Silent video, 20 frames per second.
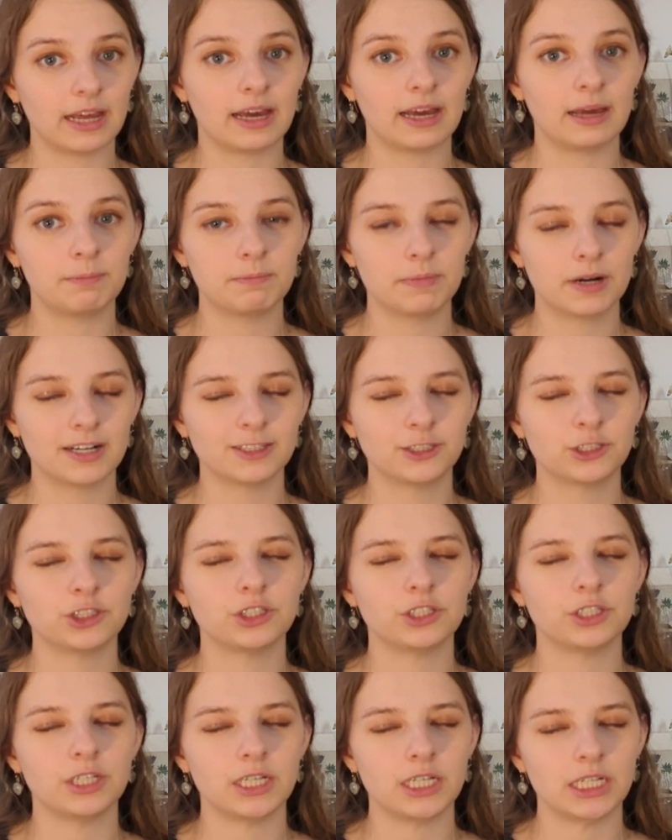a much
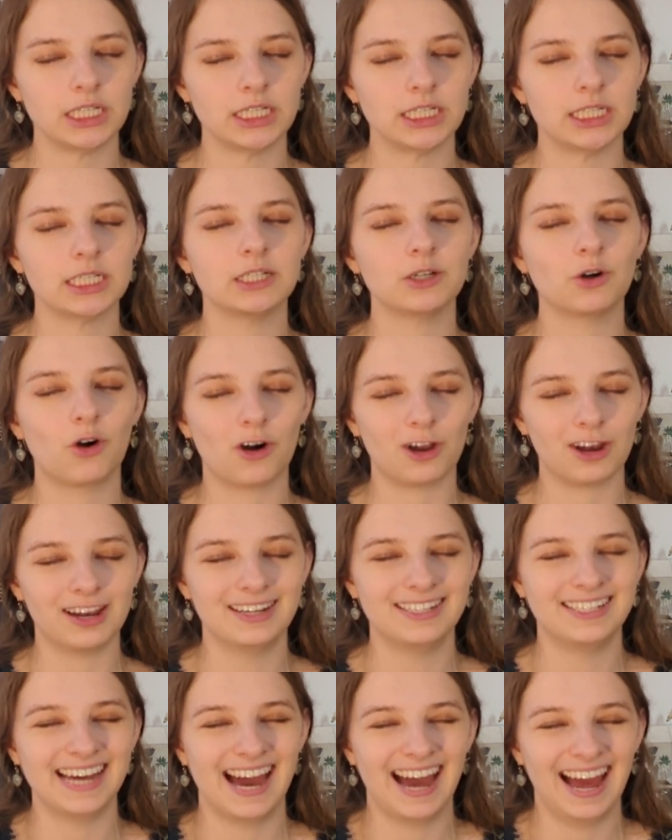needed
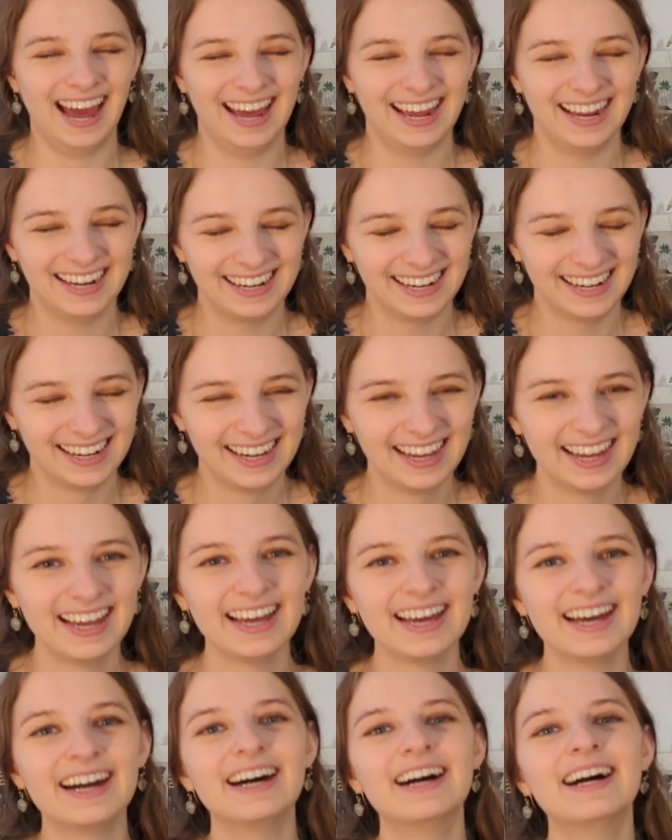holiday.
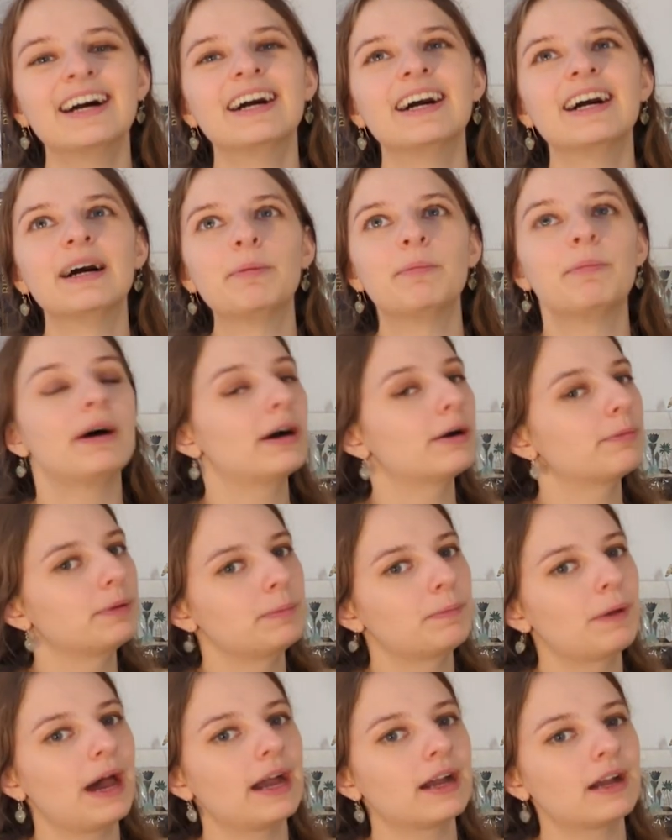But I'll be
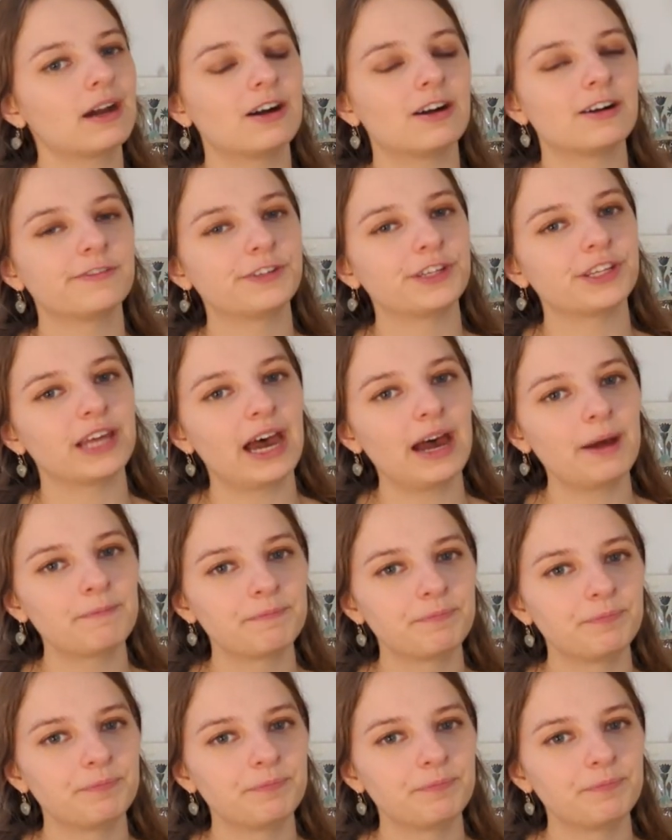back after that.